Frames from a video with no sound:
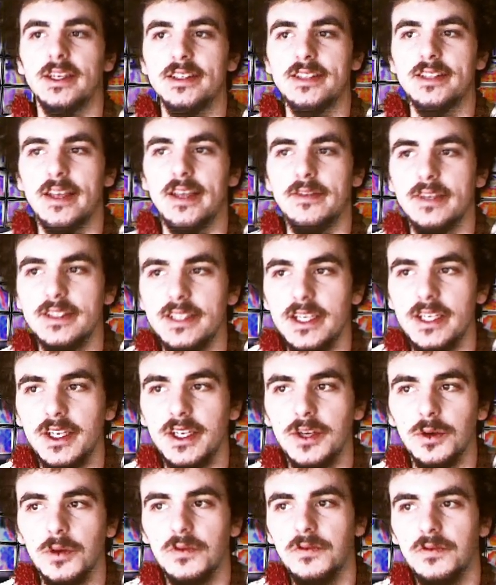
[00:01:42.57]
a
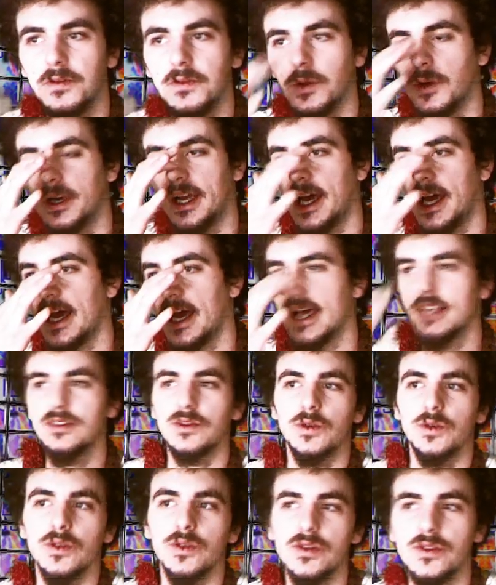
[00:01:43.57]
17-year-old Florida high
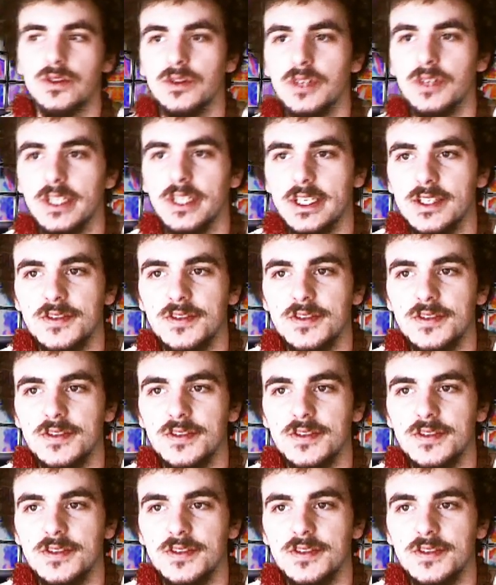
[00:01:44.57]
school student,